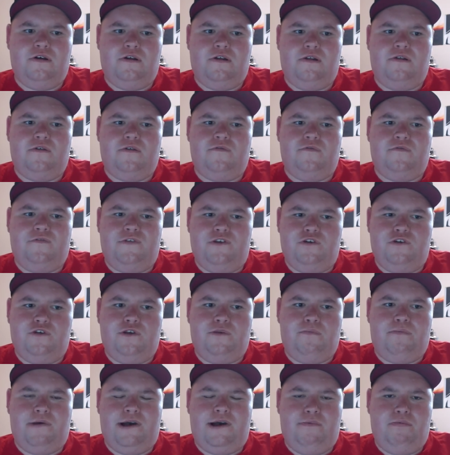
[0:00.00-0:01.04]
very
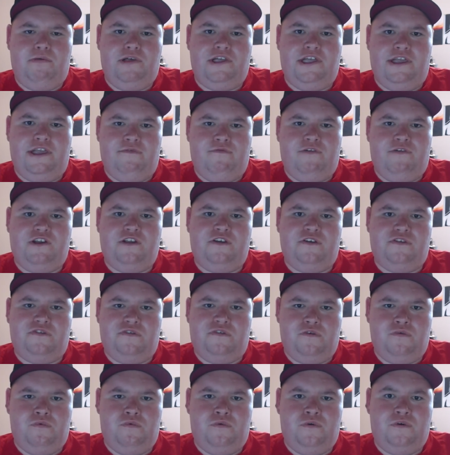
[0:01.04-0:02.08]
public advocates
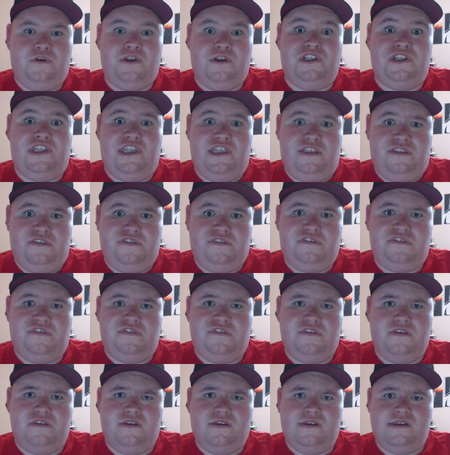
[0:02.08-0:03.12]
who were
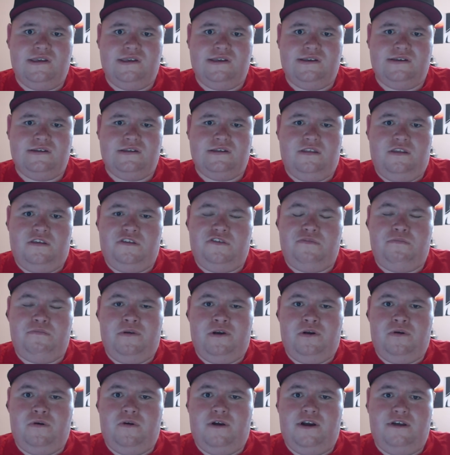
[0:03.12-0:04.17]
against this
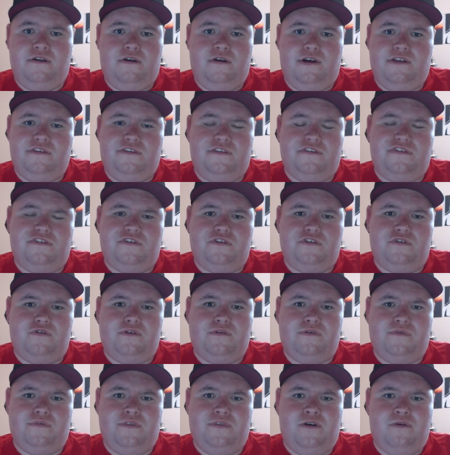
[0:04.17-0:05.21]
bill. I disagree
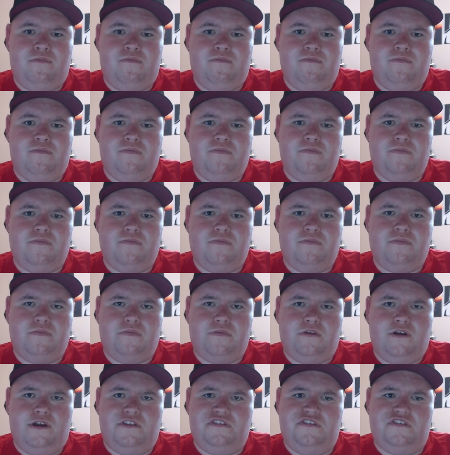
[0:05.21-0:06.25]
with them.
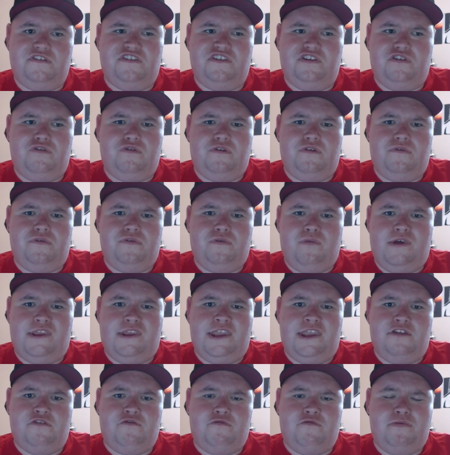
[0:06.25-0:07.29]
I disagree with them
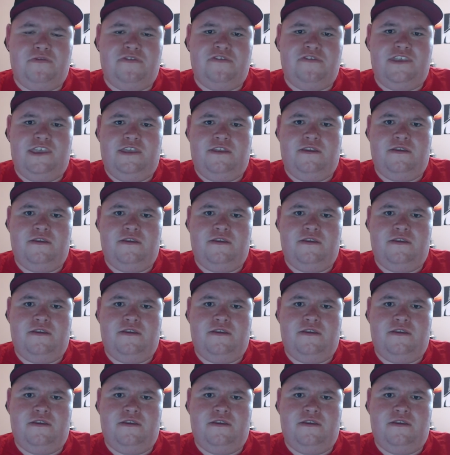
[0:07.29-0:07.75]
100%.